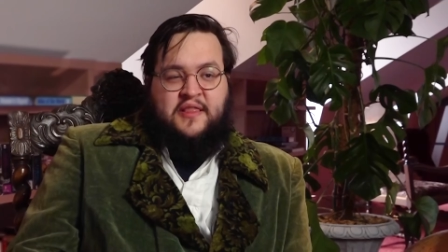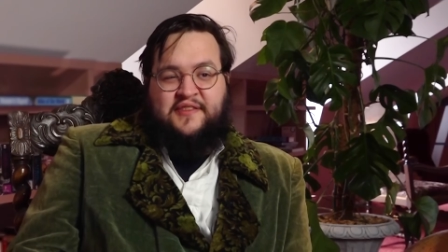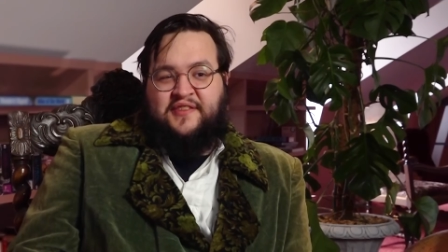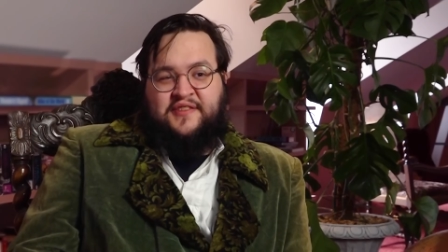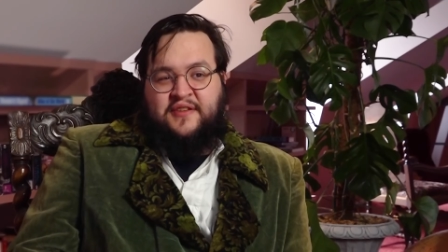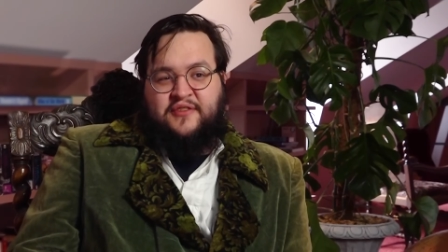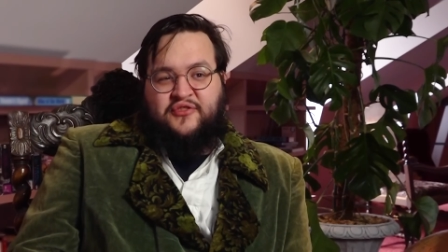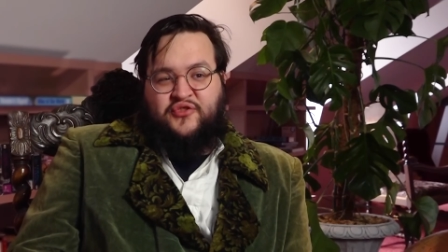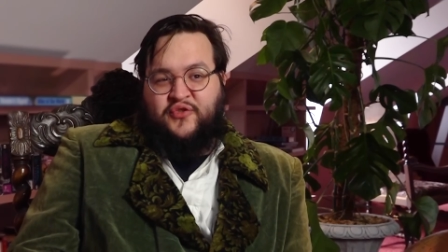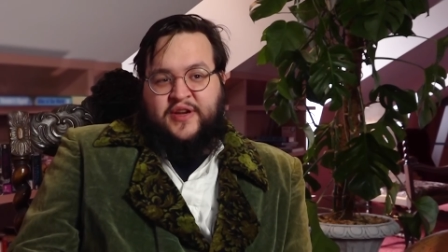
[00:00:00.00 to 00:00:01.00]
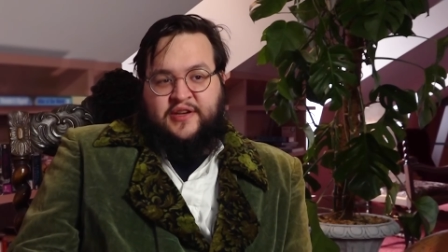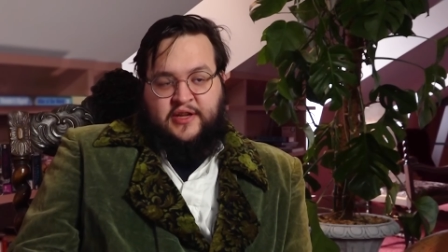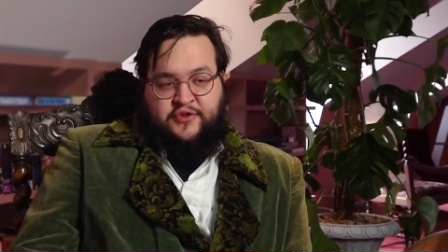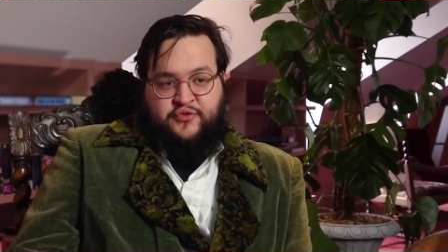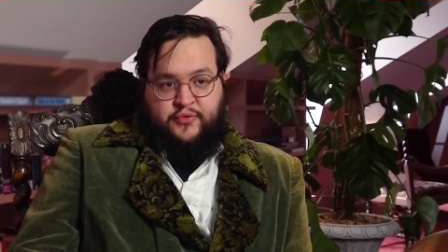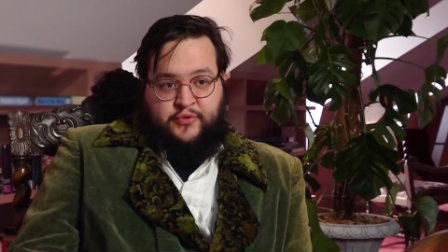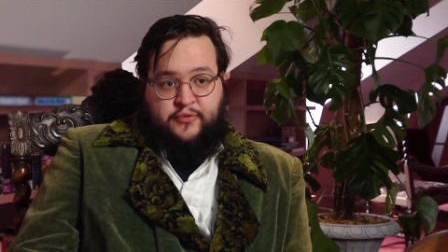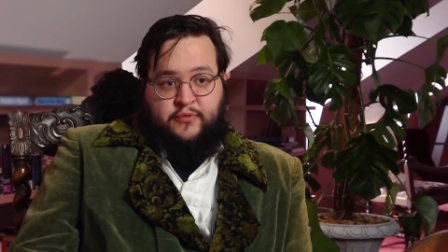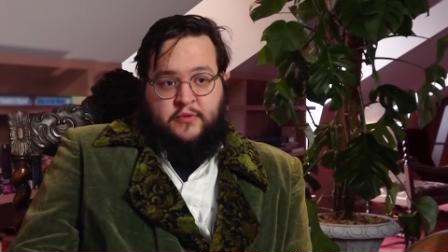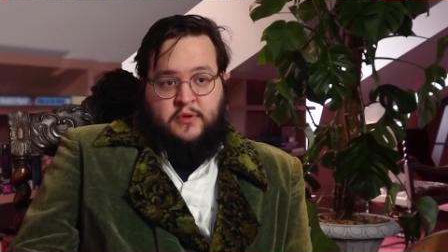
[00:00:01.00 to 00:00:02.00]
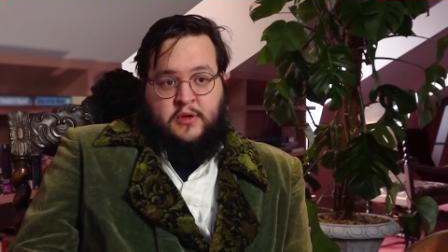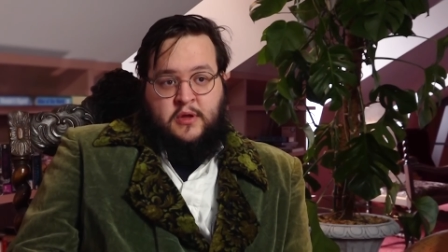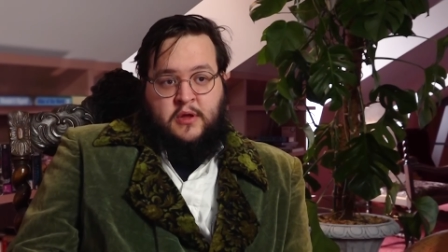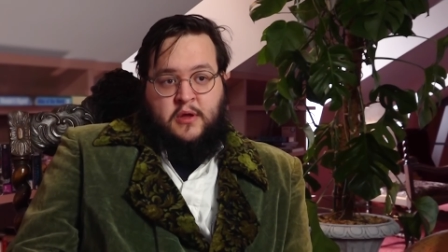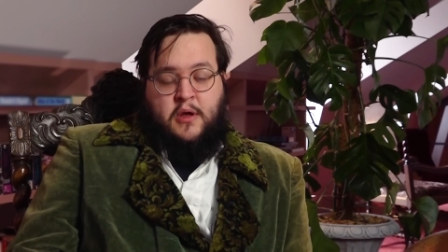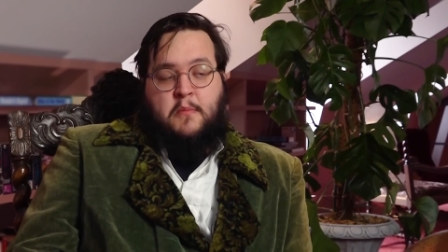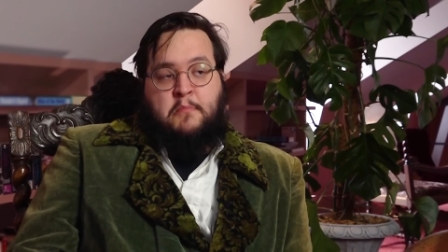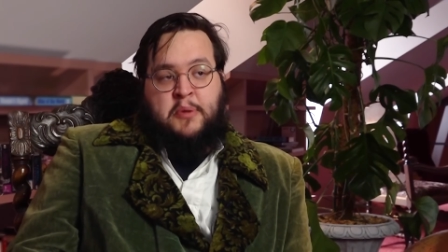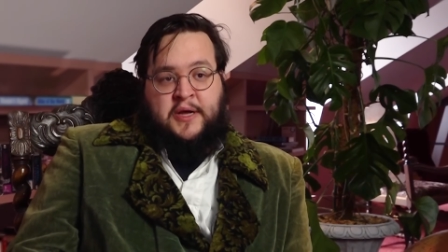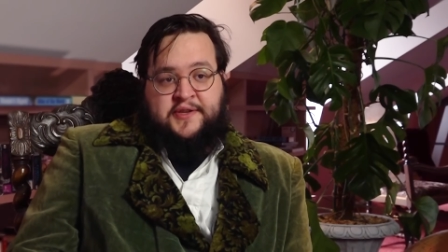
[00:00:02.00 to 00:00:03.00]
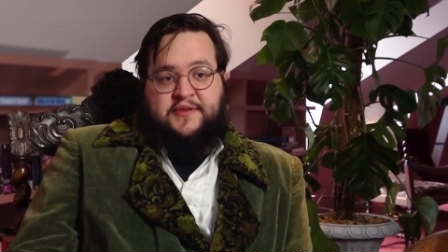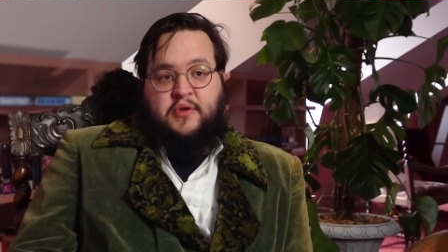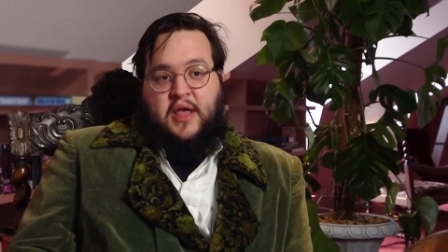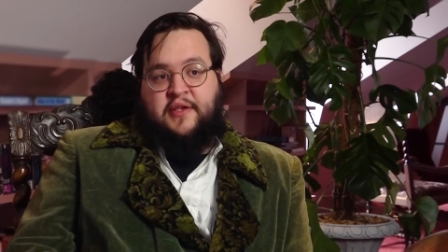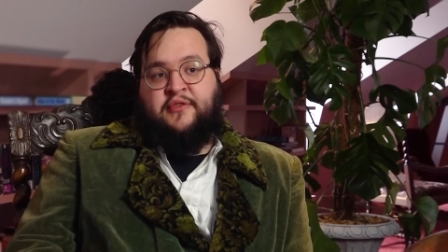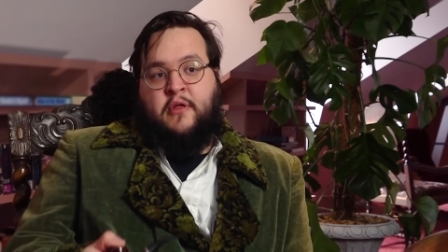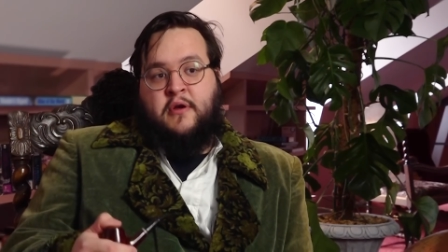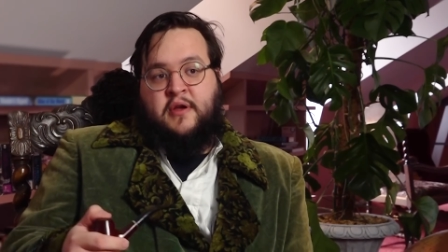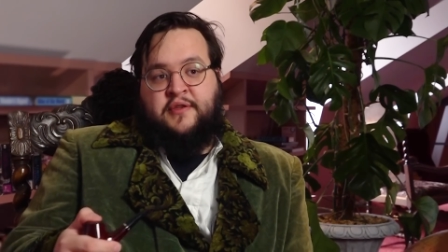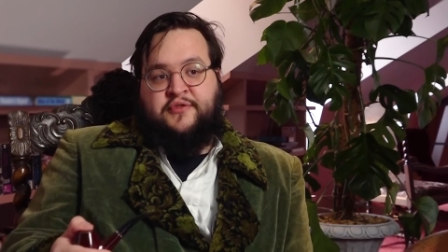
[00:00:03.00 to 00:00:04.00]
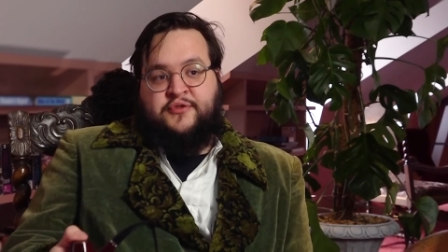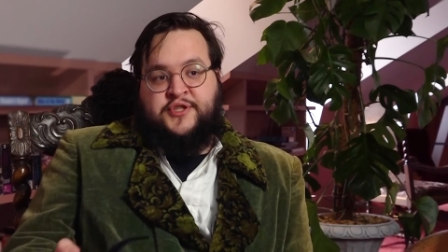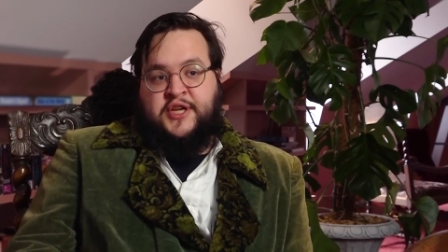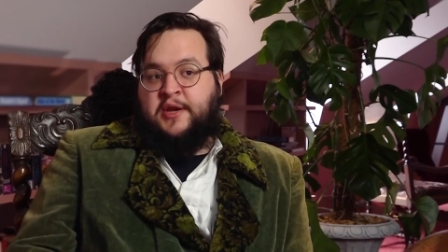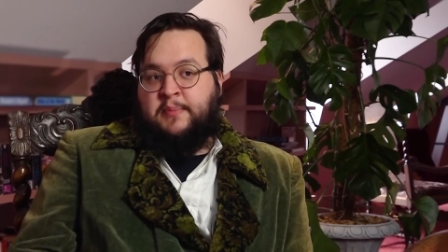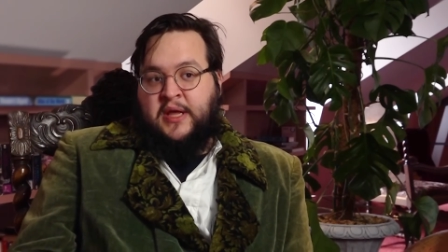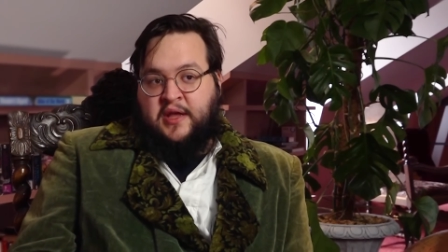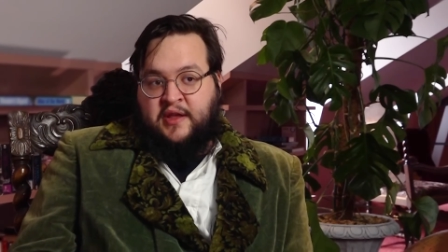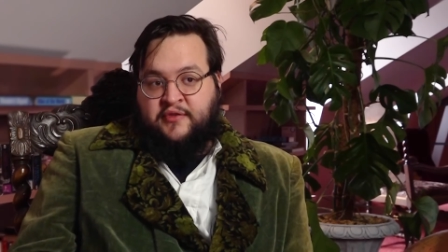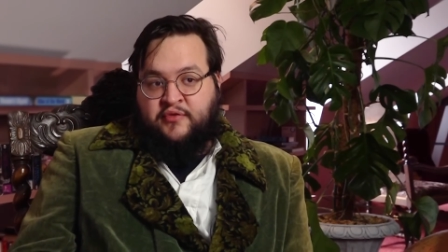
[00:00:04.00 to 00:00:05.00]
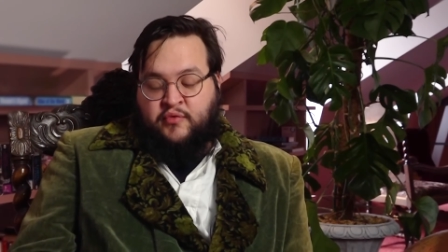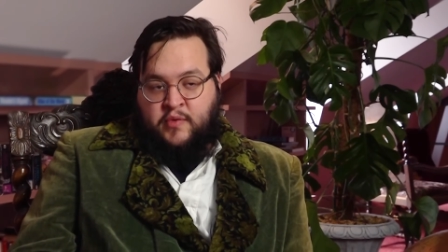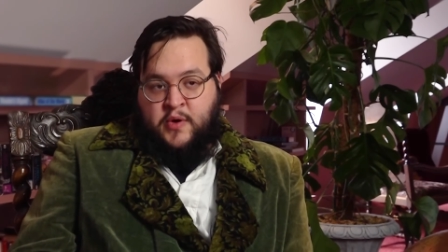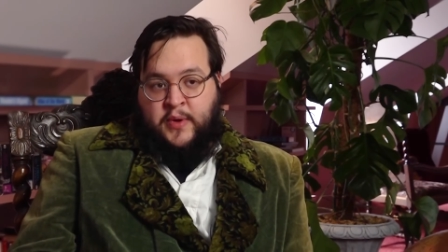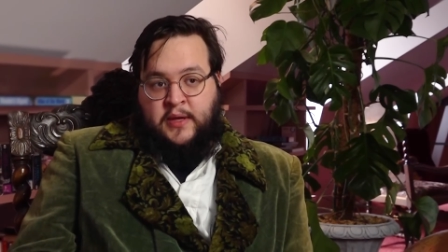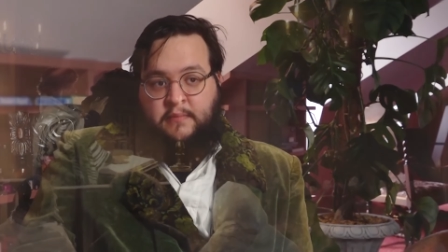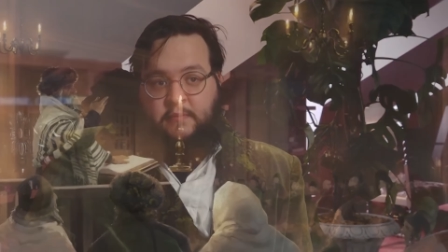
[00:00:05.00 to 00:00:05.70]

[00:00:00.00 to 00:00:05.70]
This isn't strictly true, but as long as your GDP is growing, the